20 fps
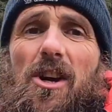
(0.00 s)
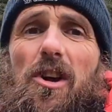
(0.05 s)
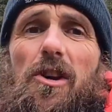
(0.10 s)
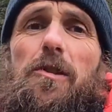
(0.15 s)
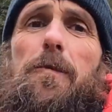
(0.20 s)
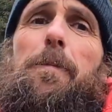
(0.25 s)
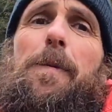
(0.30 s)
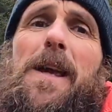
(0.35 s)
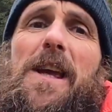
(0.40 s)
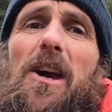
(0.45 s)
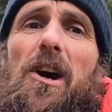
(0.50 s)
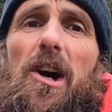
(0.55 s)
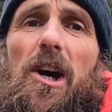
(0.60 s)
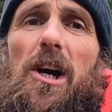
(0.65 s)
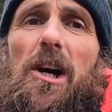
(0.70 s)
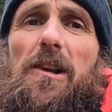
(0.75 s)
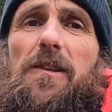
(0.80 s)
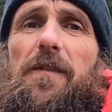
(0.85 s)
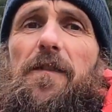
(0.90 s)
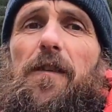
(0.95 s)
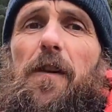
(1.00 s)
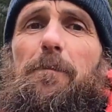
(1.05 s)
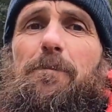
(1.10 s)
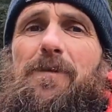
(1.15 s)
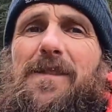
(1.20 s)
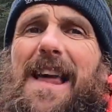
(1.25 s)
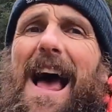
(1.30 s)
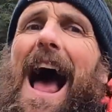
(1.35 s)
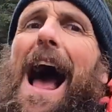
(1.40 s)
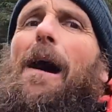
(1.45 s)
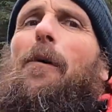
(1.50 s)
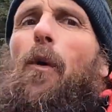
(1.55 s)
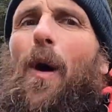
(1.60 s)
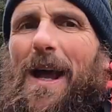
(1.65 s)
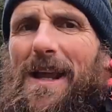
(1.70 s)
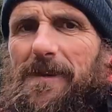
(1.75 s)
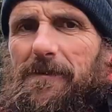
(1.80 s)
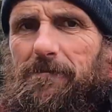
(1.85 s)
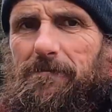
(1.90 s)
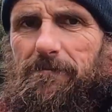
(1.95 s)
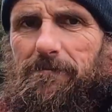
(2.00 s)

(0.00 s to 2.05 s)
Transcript: could be heard from Tywyn.